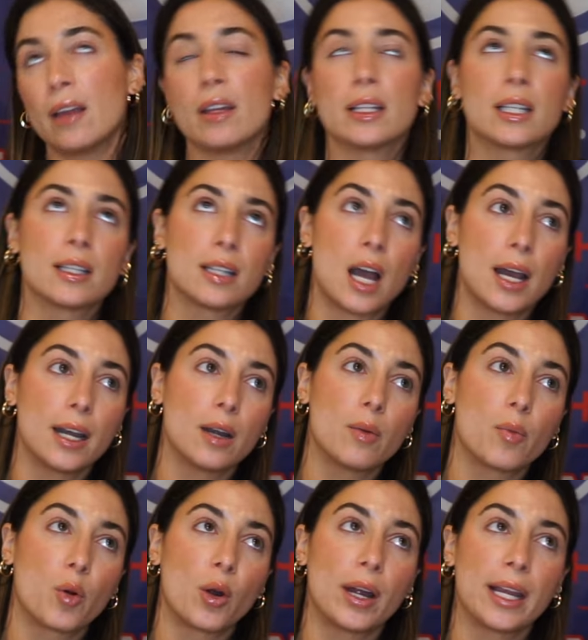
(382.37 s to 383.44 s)
this is not an
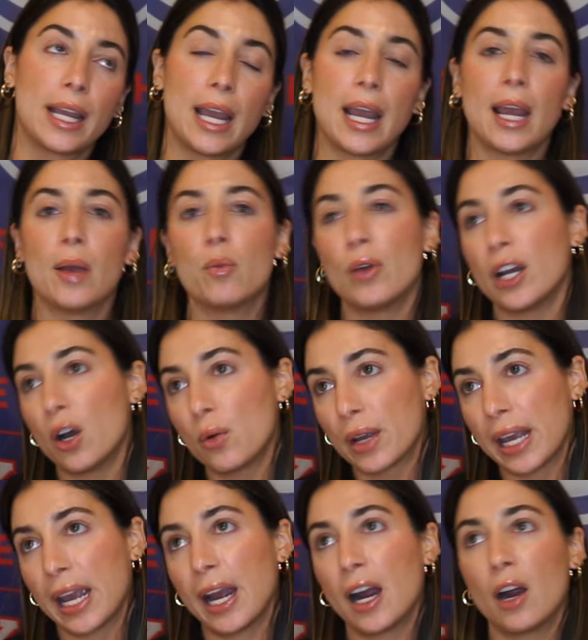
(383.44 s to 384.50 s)
important game, we don't
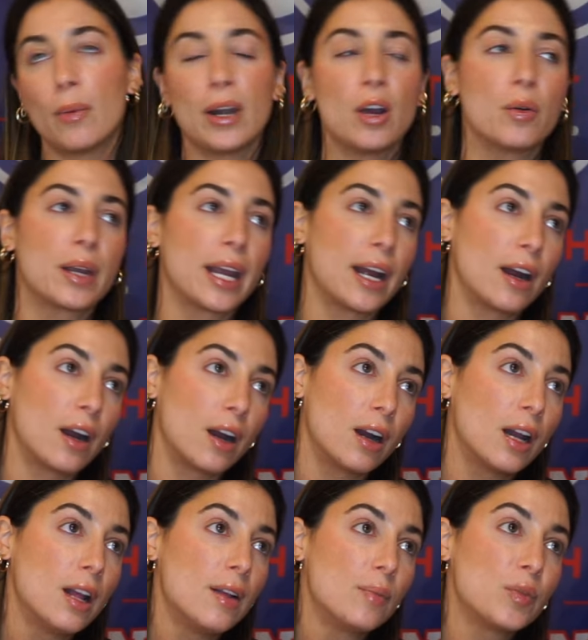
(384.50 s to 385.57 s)
care,